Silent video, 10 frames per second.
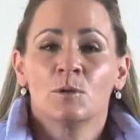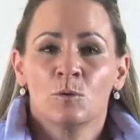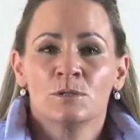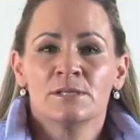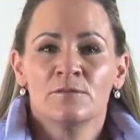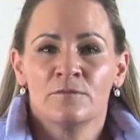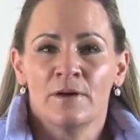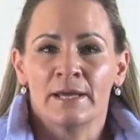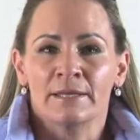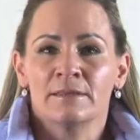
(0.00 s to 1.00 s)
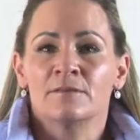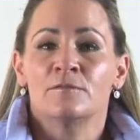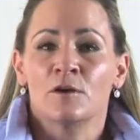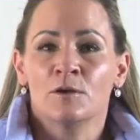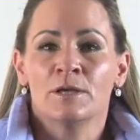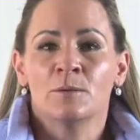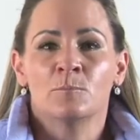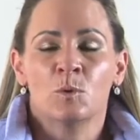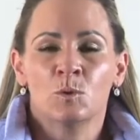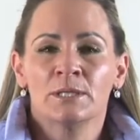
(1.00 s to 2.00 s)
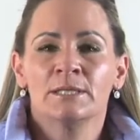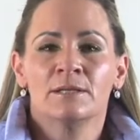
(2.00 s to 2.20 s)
also find the following important